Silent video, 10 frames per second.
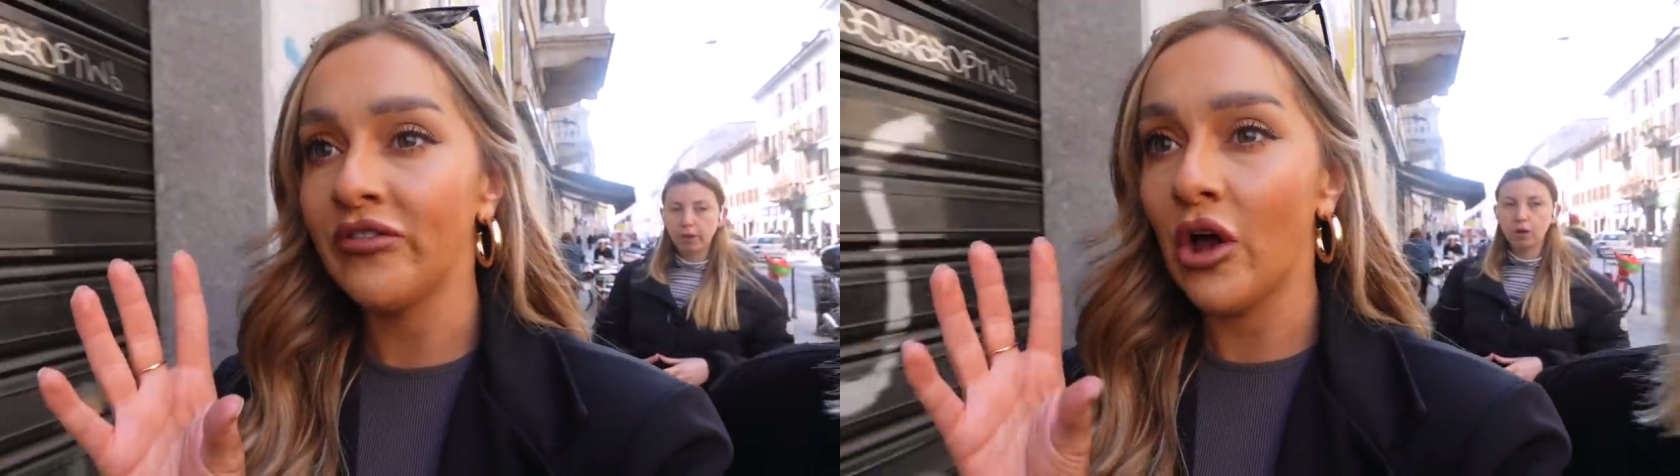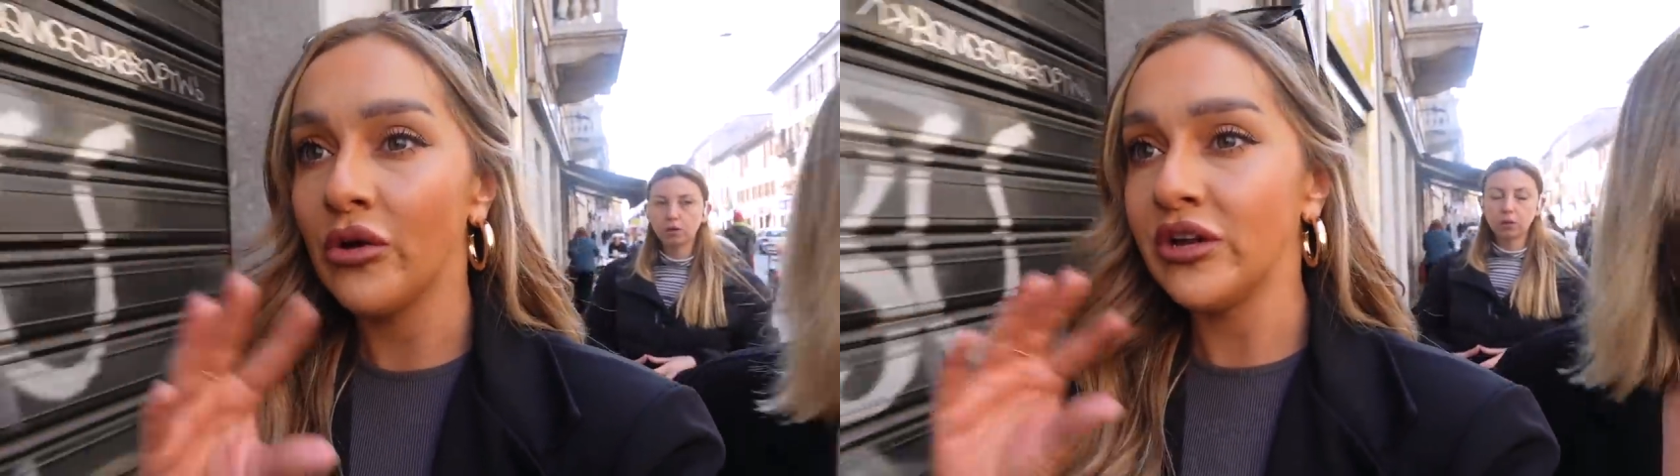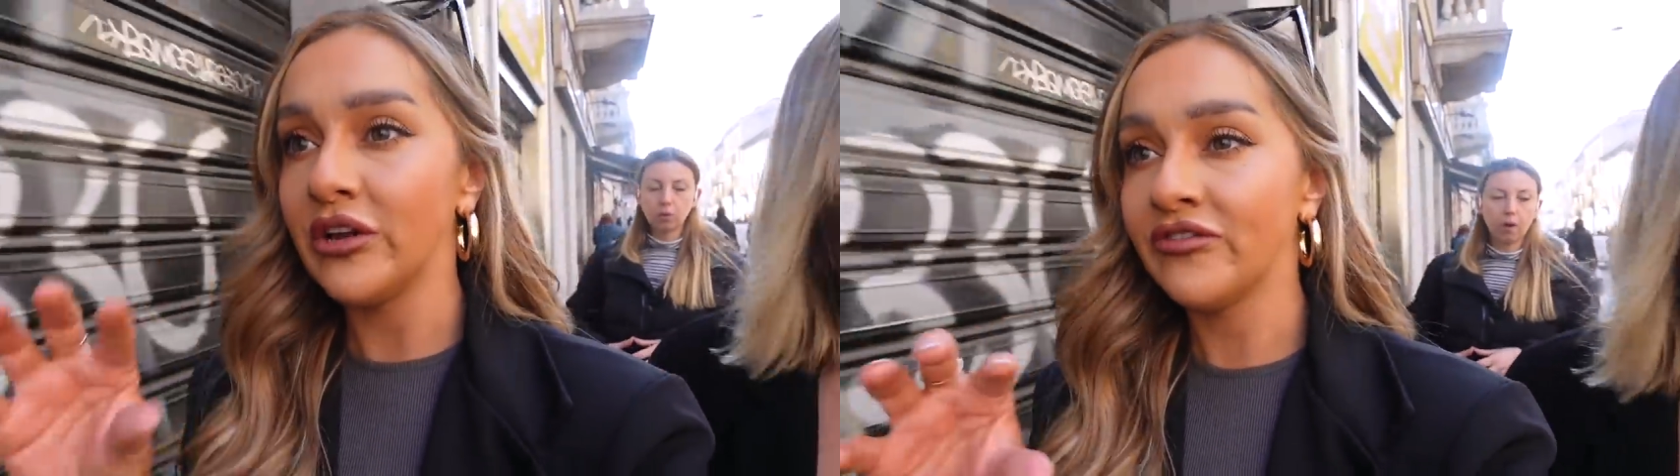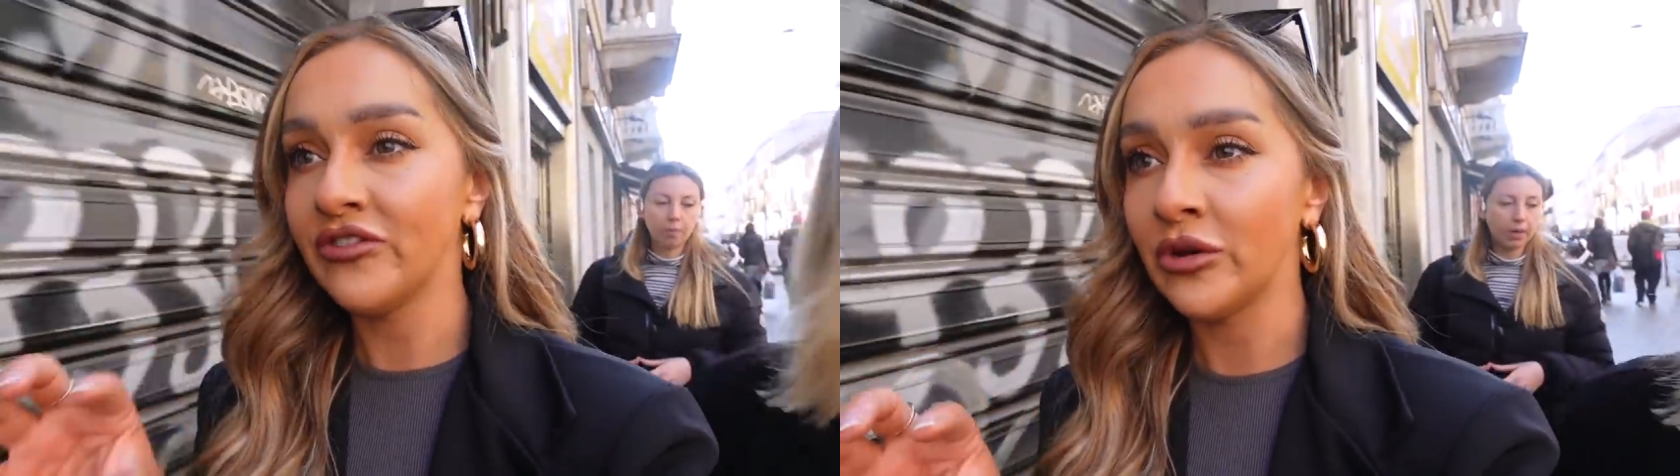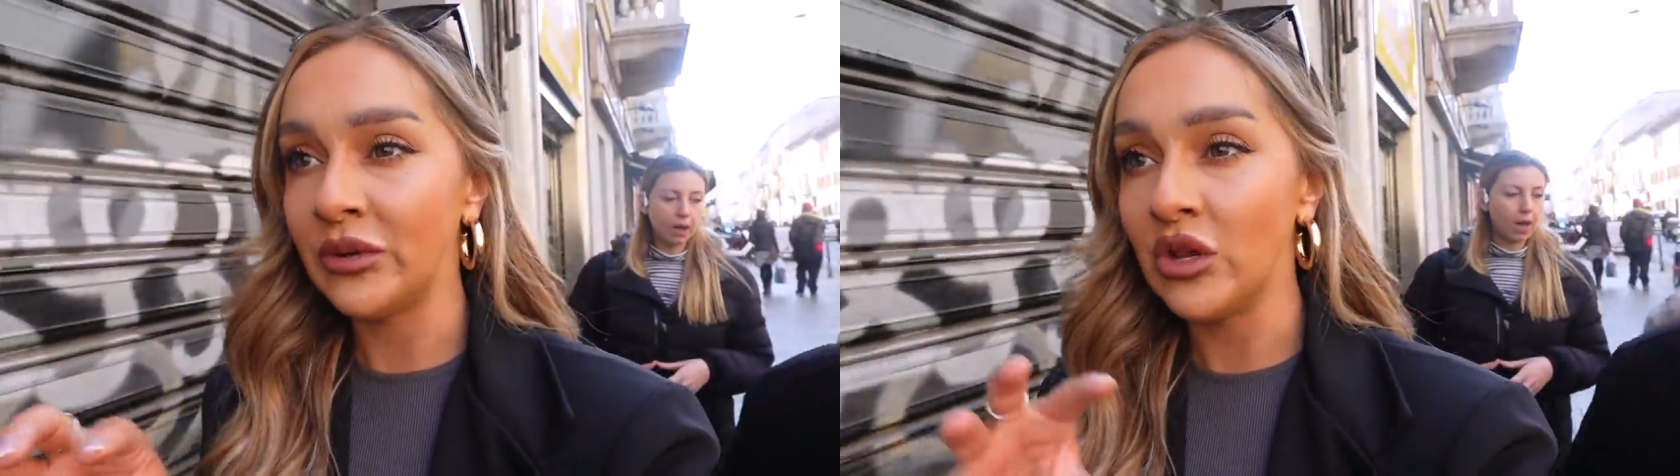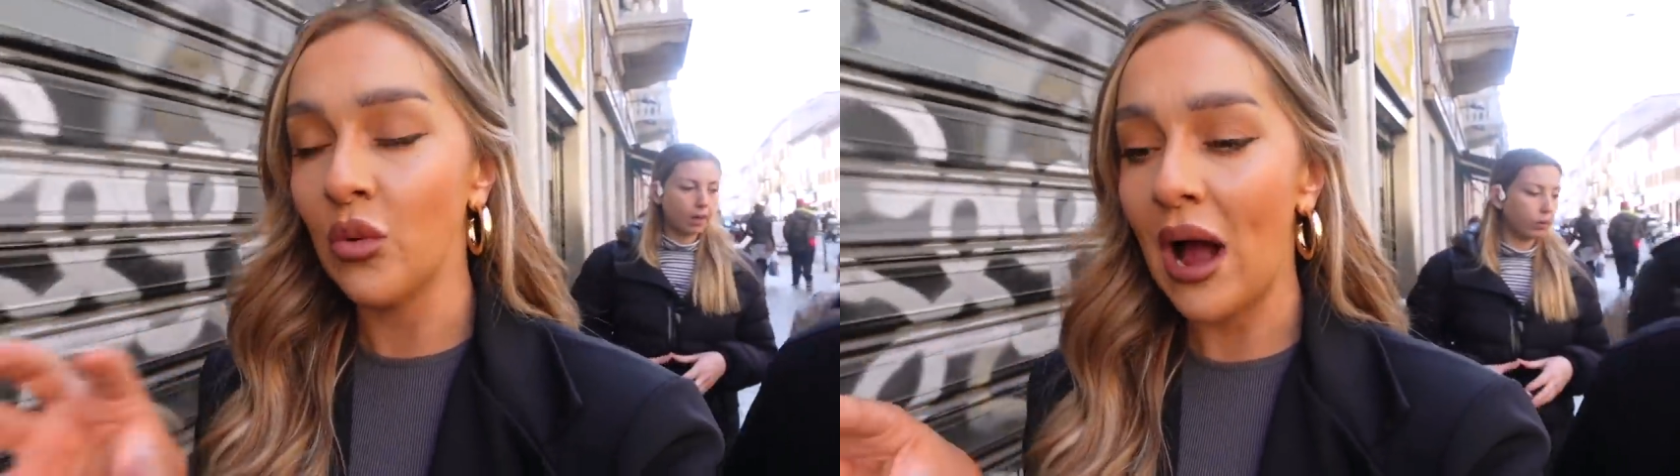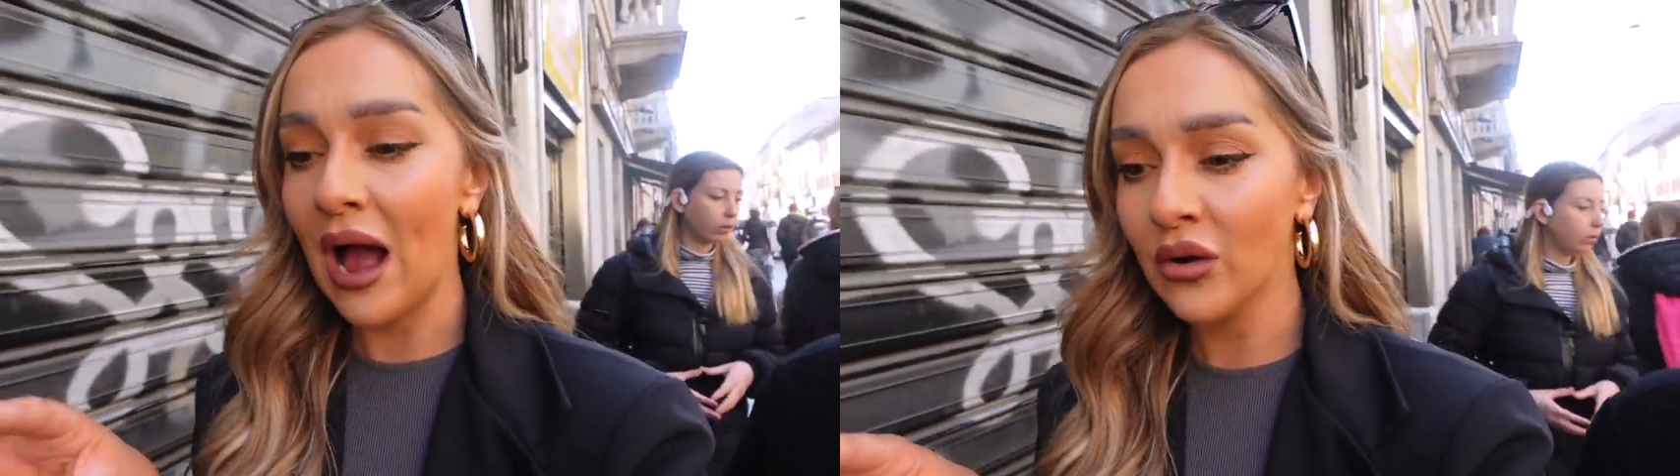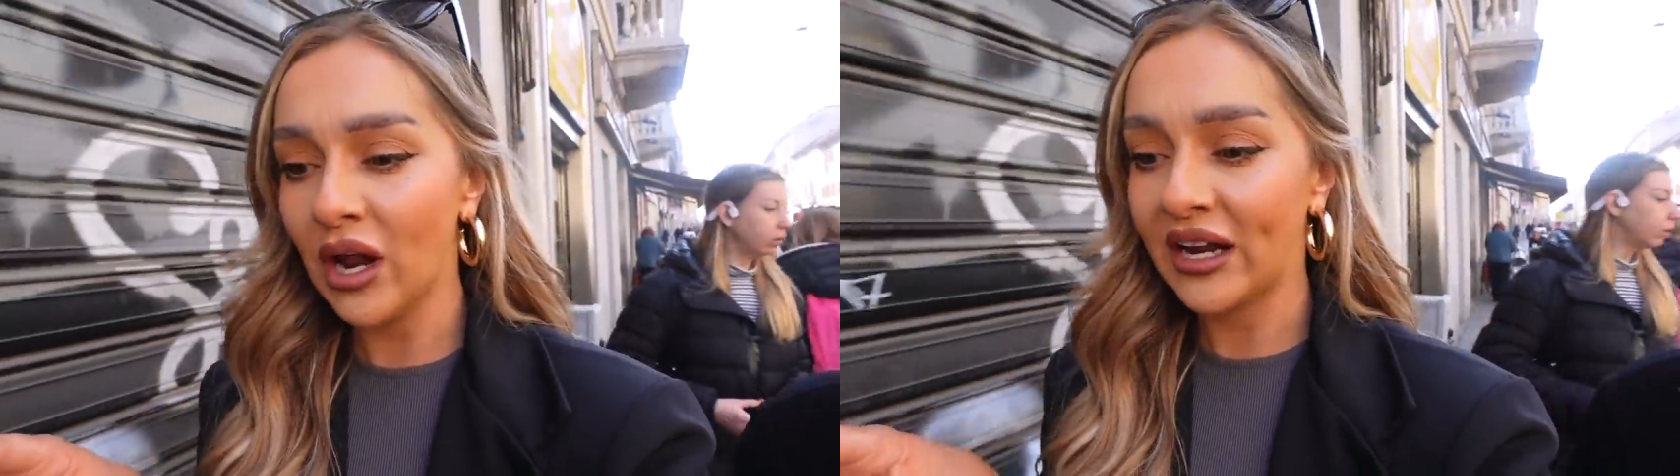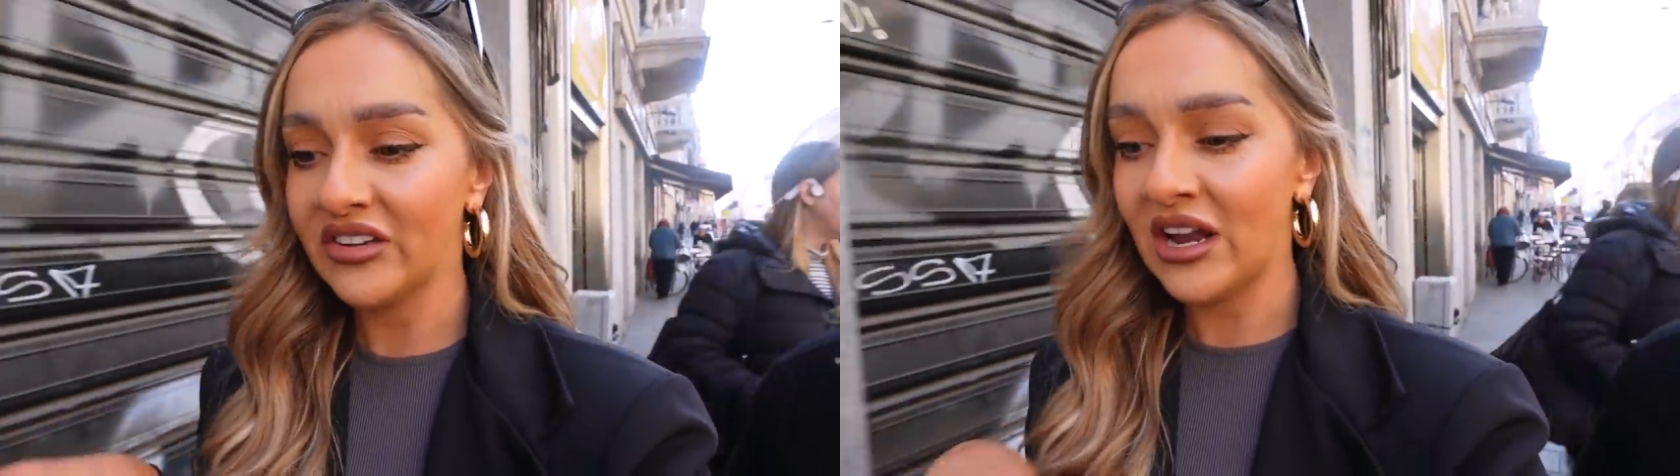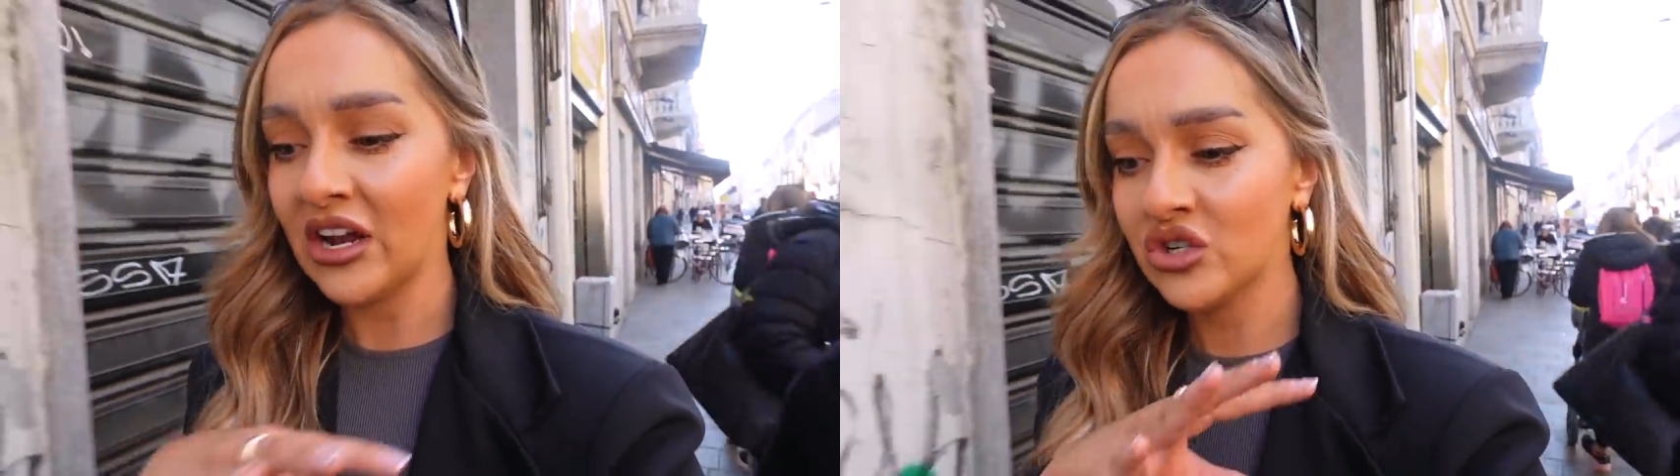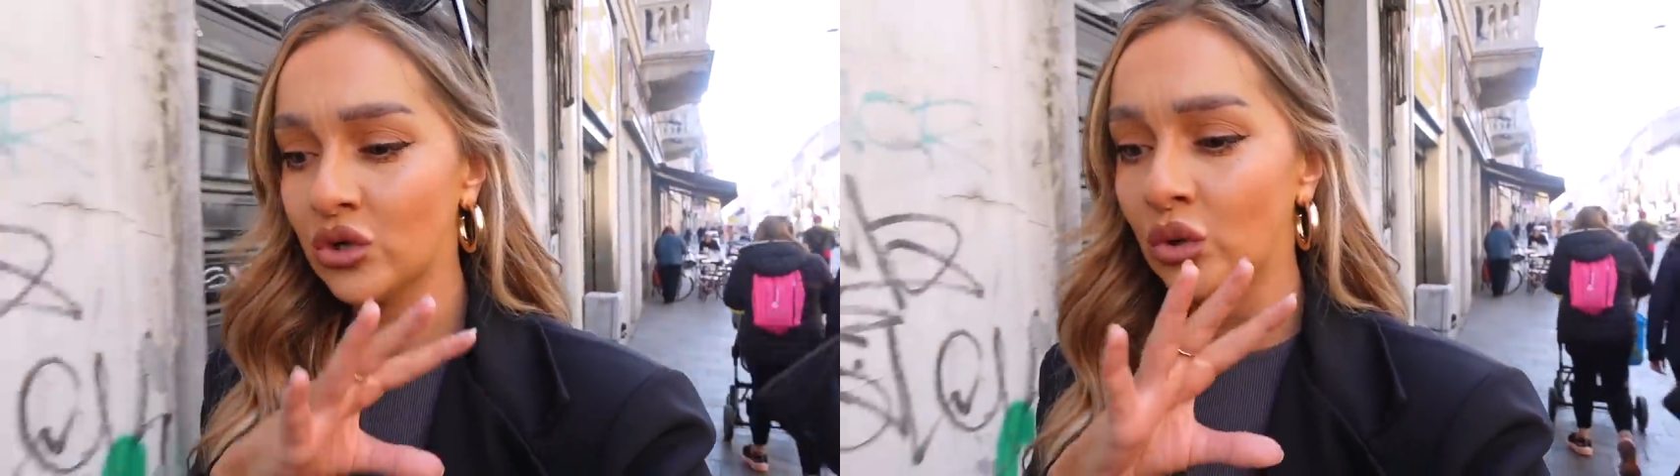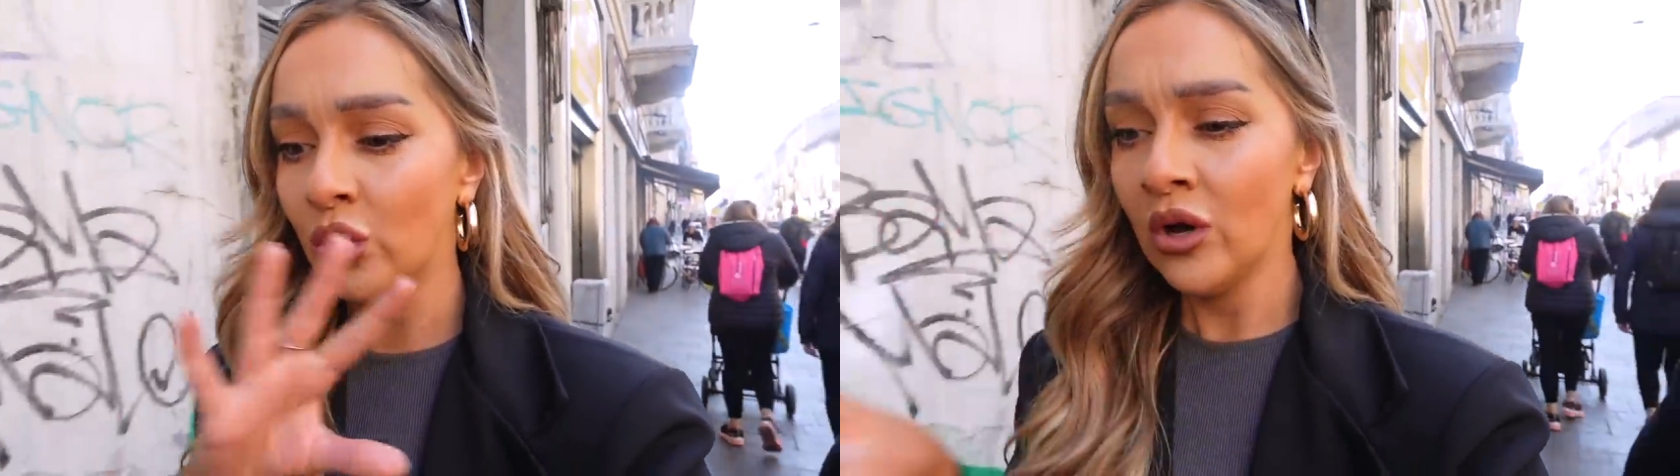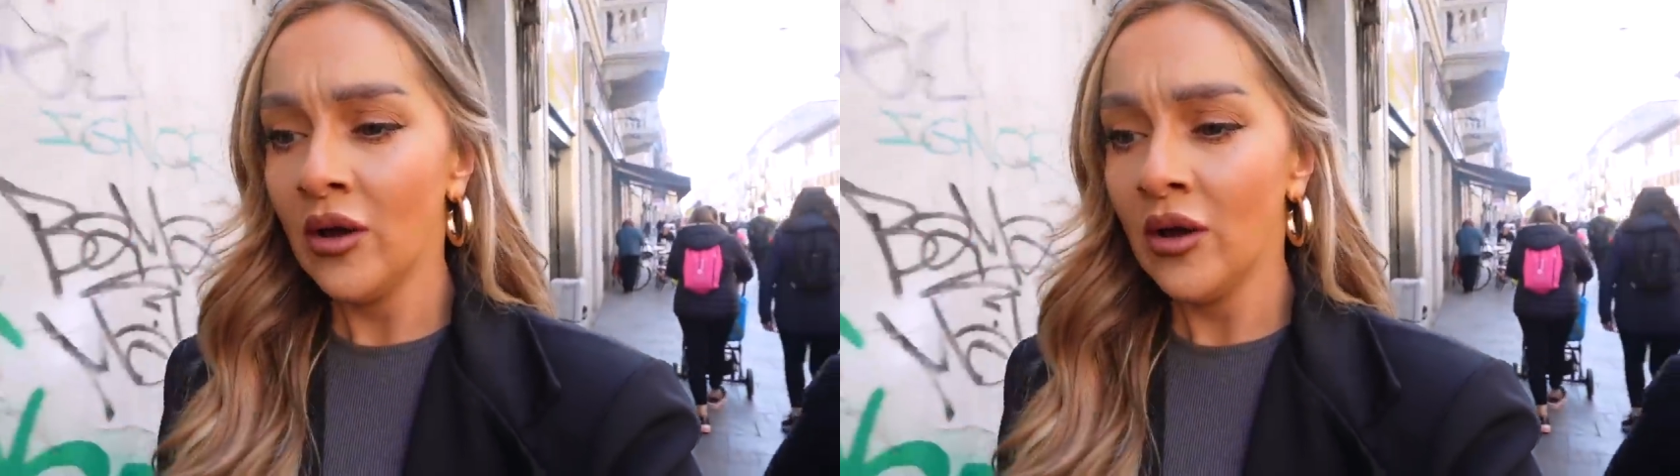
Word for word: only a few in the world. Like it's an actual